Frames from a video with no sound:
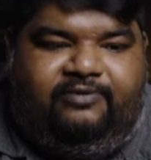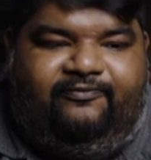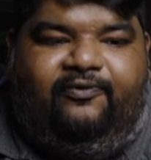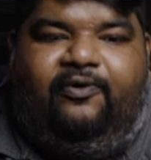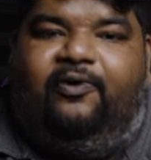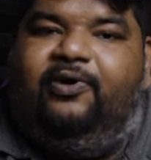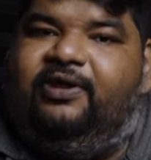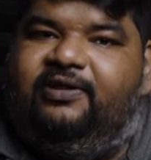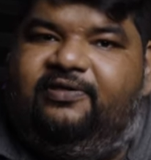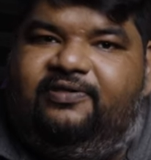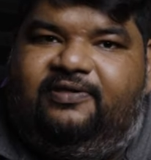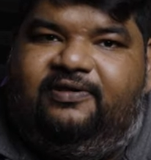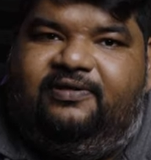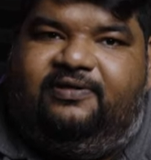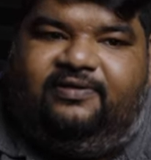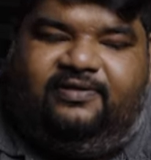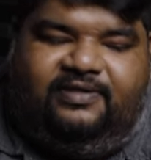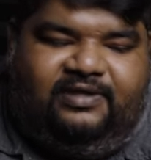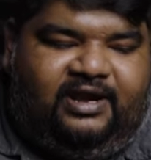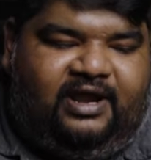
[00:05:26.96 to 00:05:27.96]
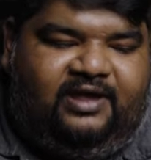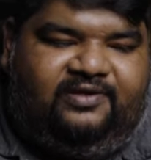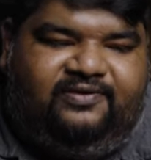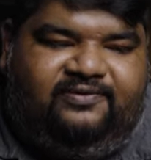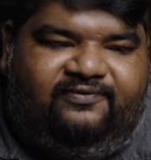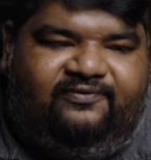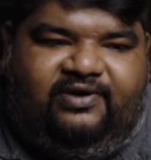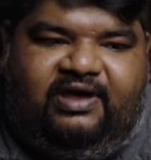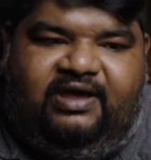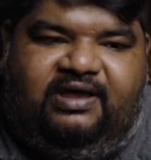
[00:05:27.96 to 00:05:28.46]
For instance, the
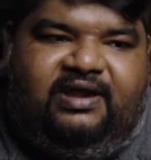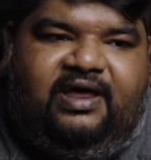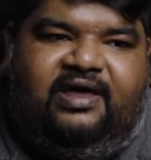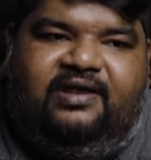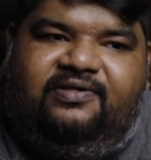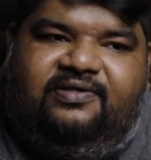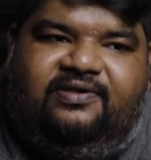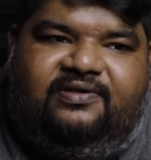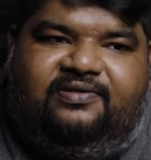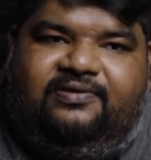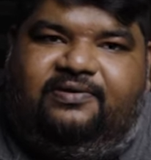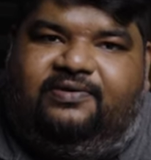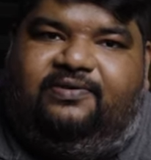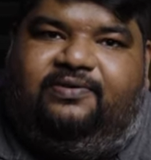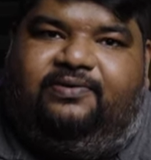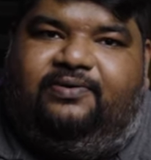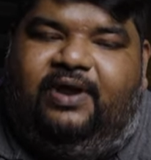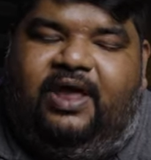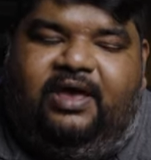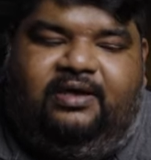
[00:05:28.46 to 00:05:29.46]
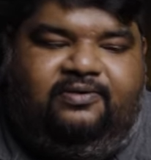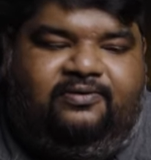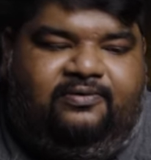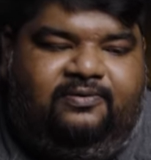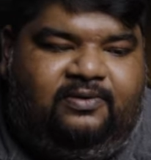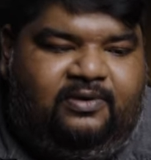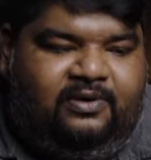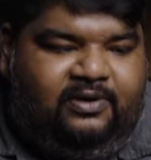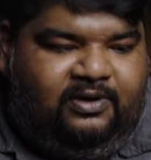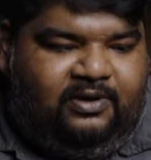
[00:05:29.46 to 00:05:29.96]
Ryzen 5
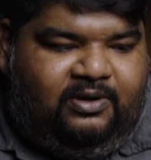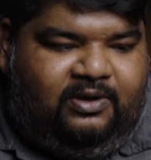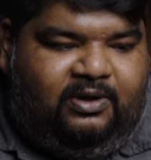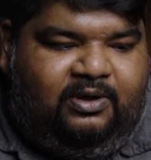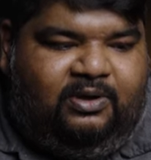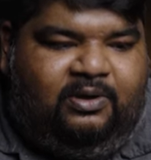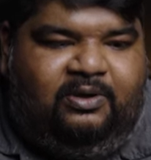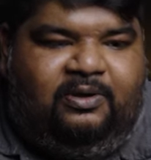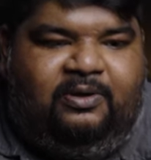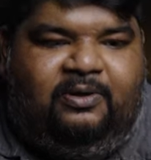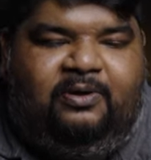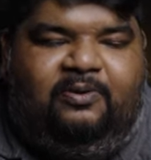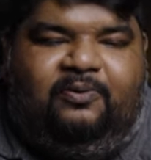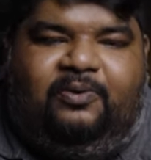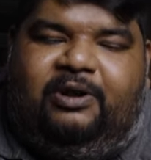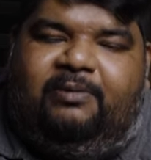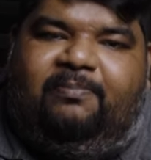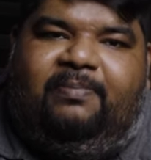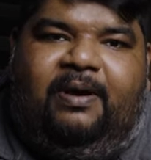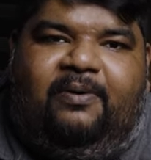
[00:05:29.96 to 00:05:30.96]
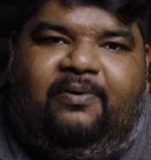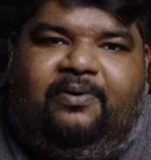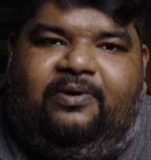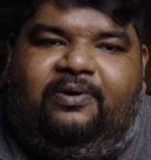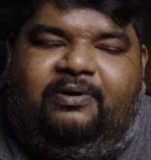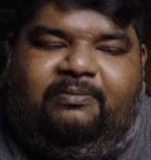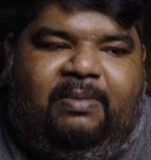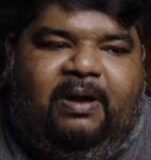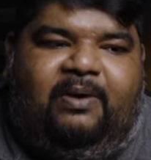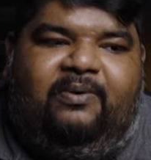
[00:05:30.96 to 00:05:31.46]
9600X with a
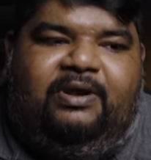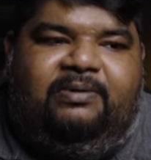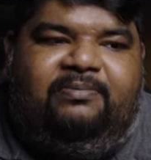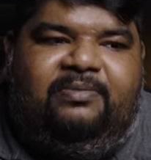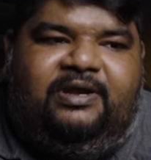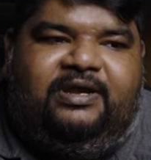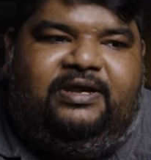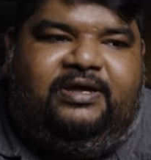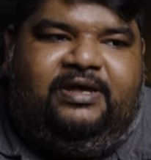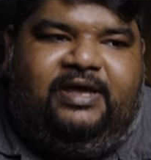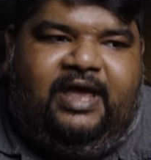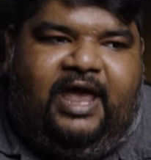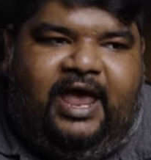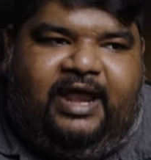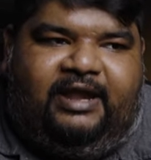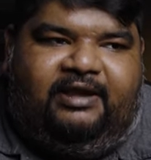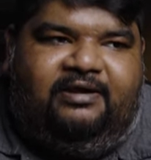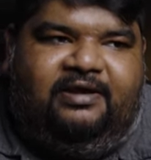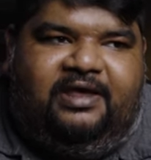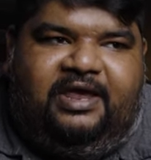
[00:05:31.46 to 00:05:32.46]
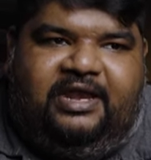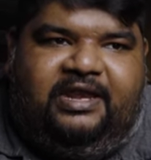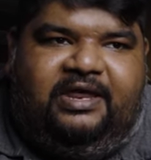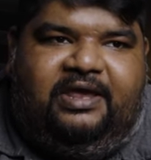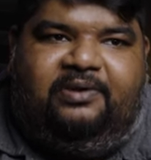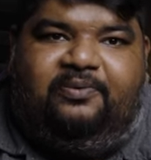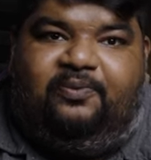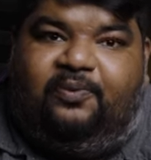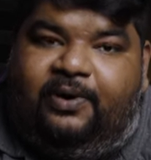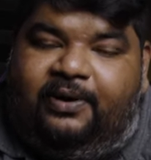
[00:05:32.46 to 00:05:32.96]
power limiter at
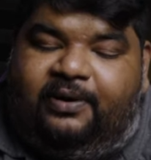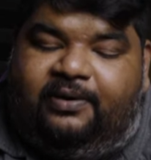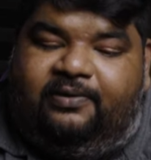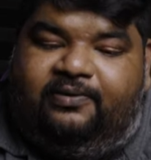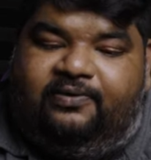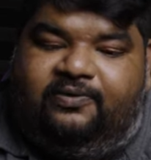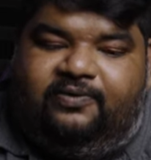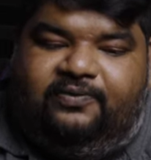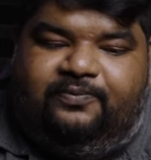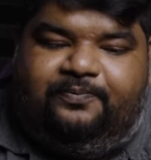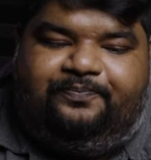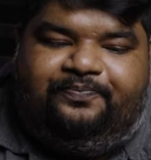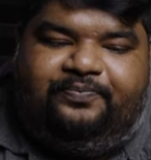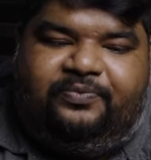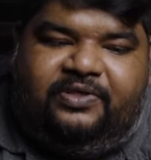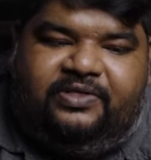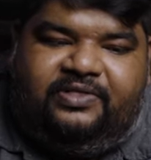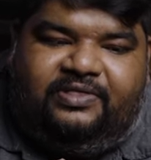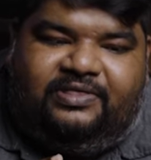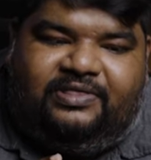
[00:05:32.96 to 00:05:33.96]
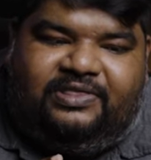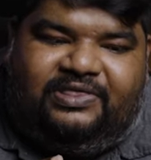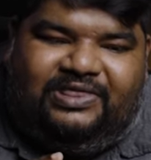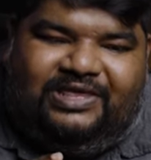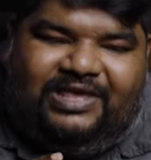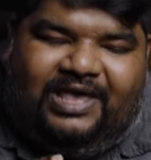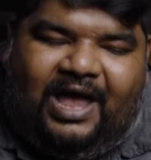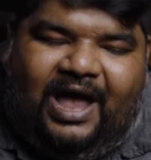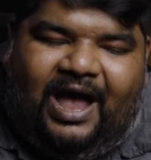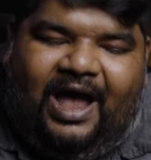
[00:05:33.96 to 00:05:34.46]
88 watts,
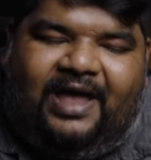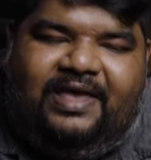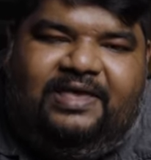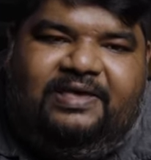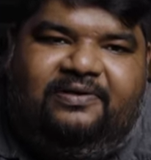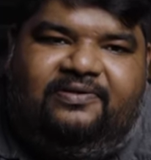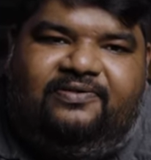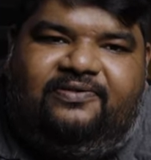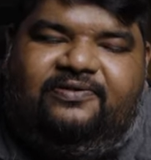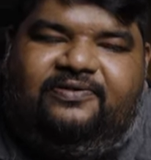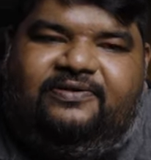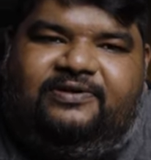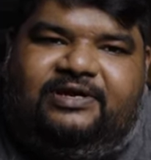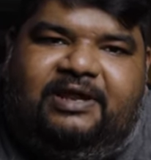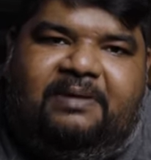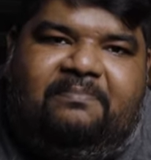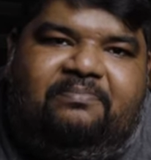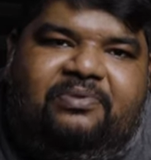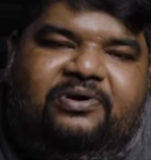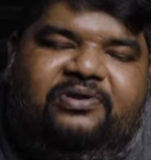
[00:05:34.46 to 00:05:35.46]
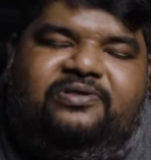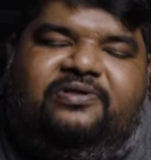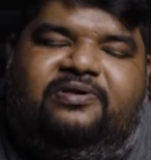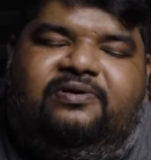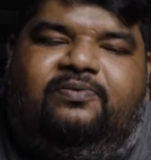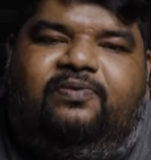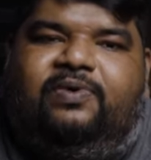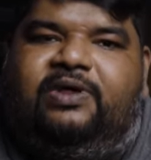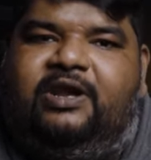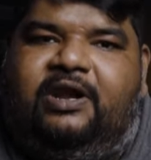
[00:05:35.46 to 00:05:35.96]
the highest
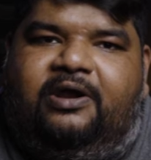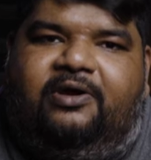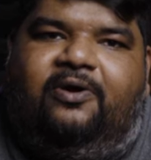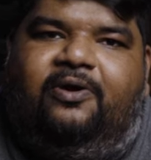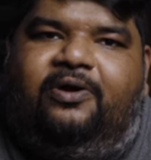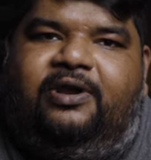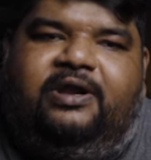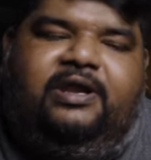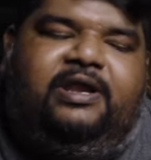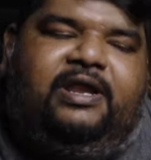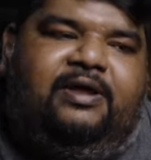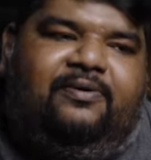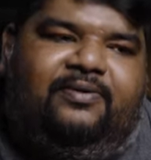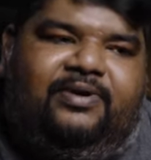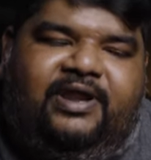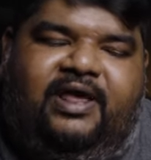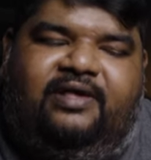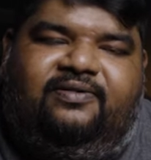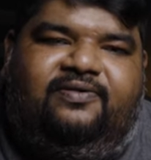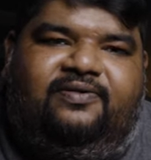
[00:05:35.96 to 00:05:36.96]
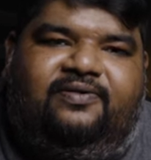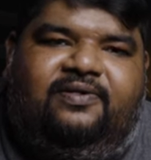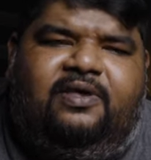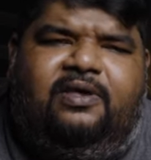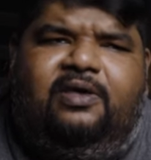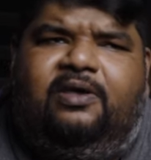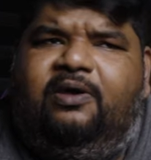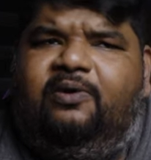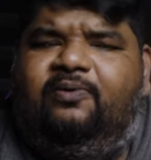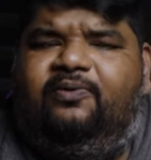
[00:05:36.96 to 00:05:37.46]
temperature we recorded in our test
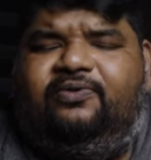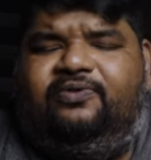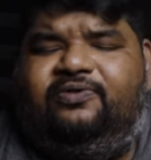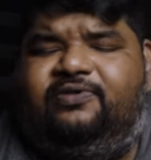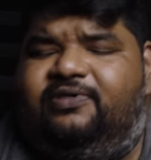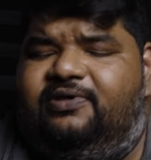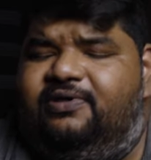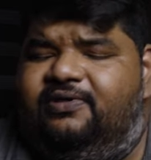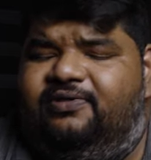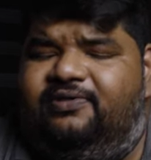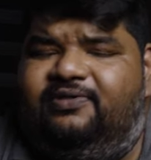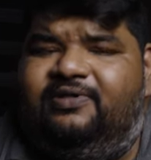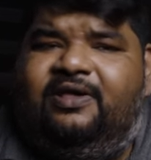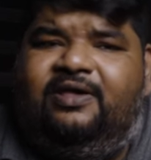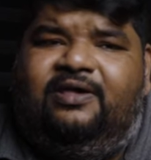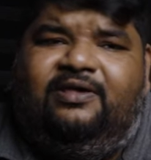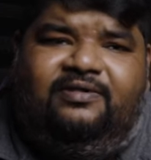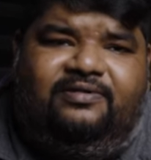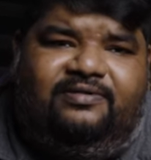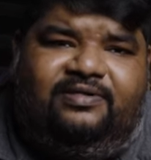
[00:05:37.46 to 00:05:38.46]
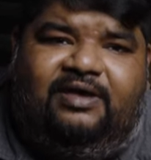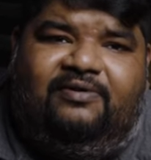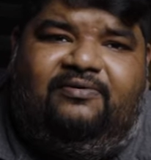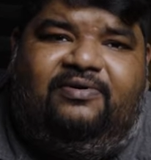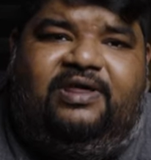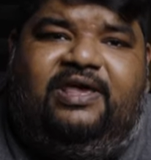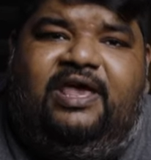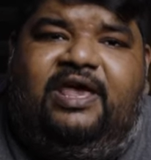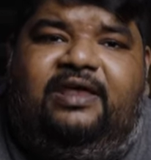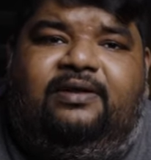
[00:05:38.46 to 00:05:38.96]
was just
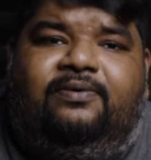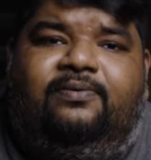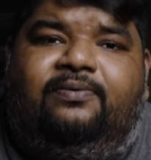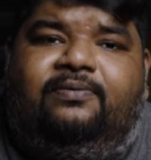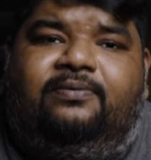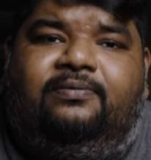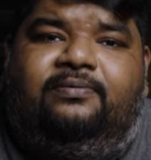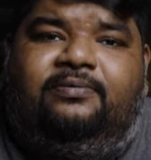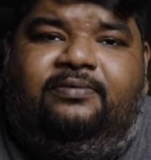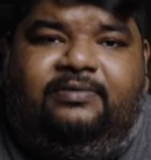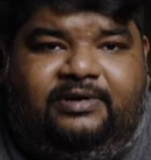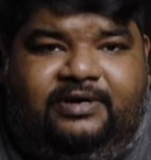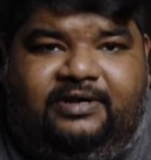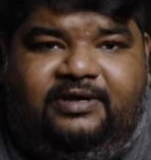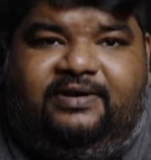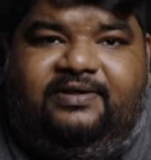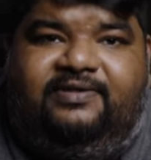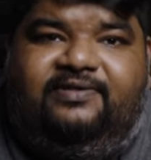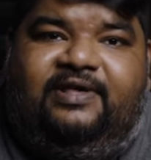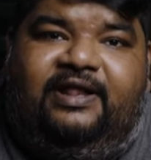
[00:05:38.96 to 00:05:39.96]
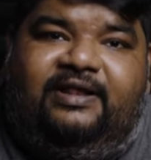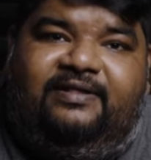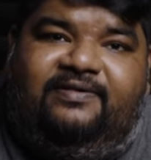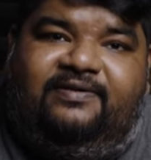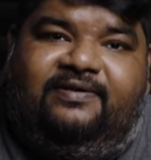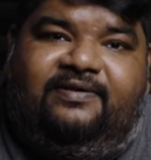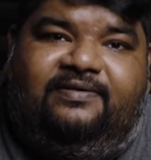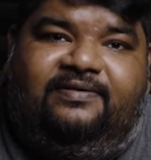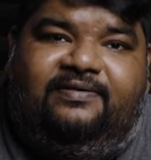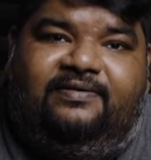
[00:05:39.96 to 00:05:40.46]
78 degrees
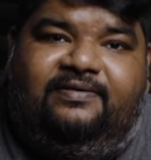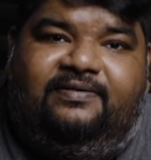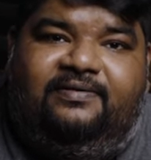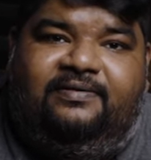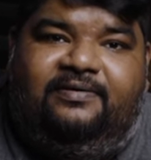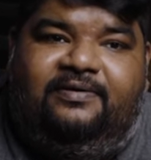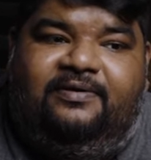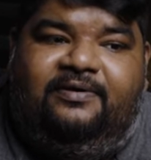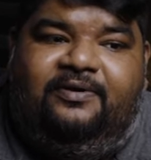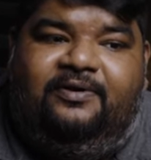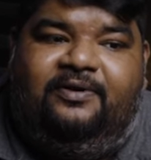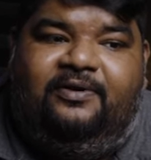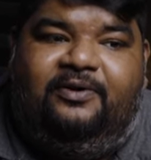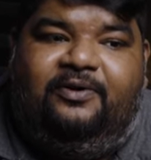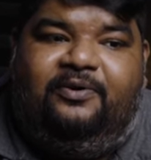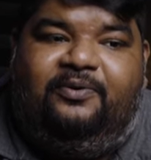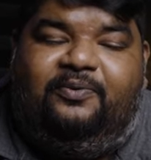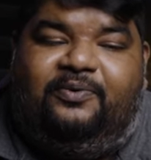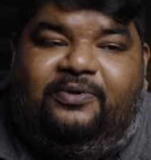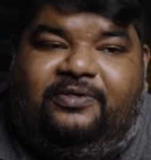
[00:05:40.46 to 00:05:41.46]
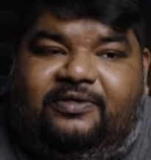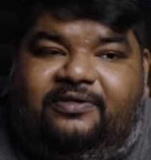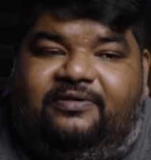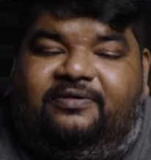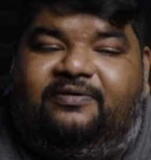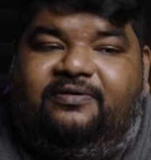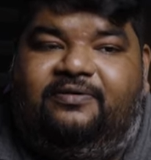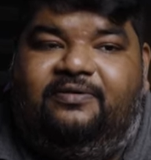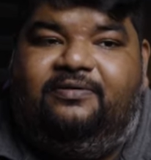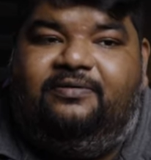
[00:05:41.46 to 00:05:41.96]
Celsius, which
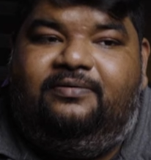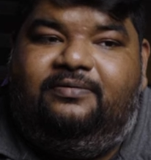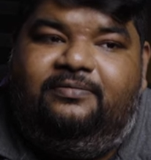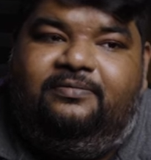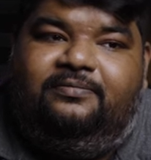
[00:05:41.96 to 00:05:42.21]
is